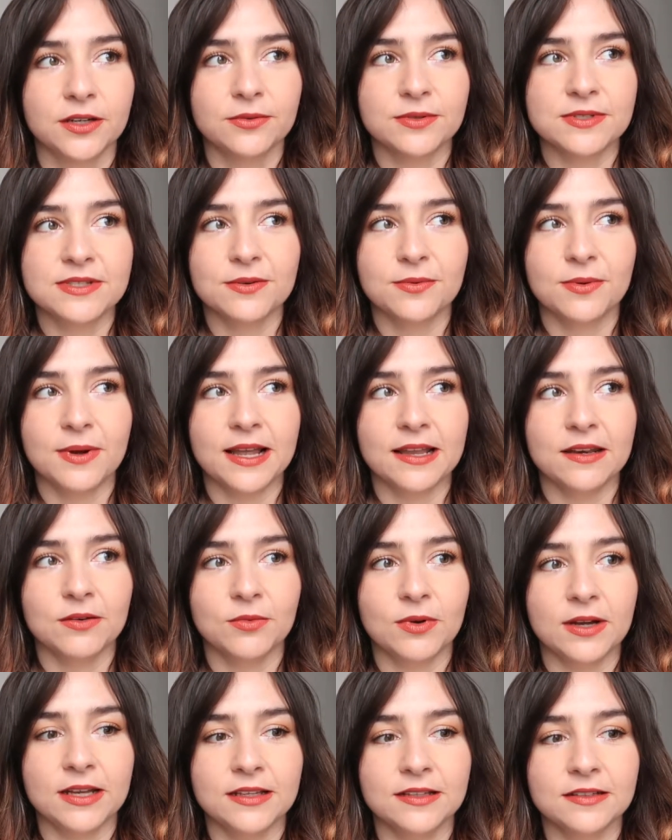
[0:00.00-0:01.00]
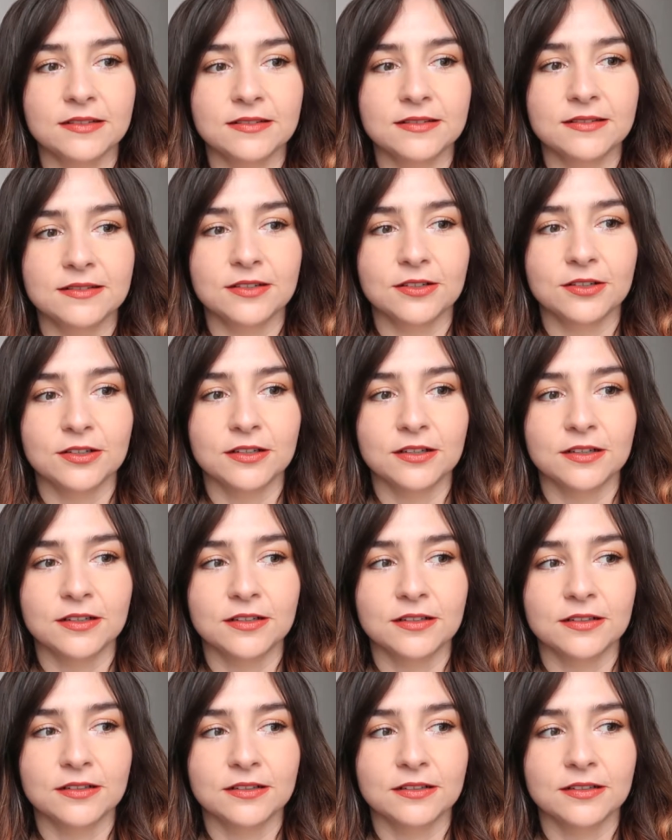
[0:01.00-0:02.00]
was it Wet n Wild
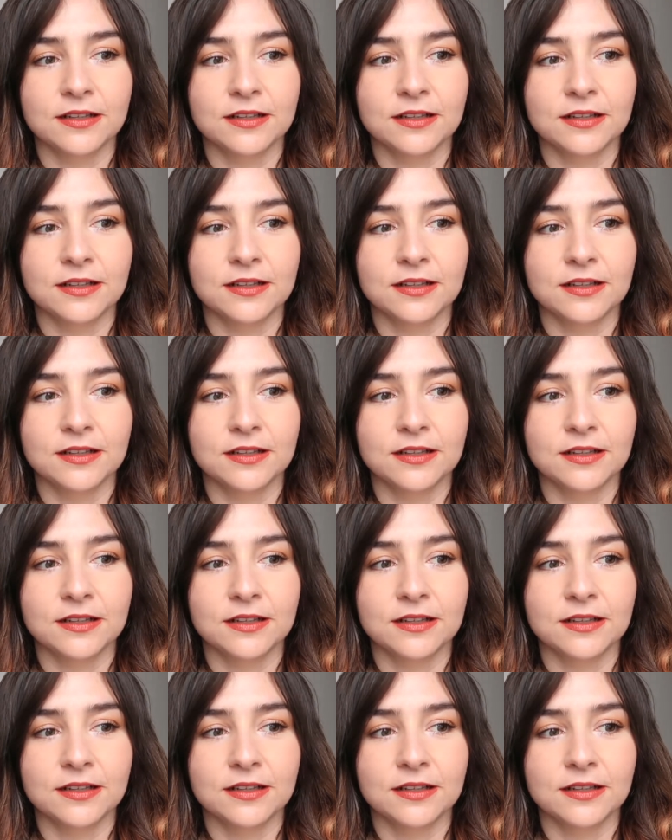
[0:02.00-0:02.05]
or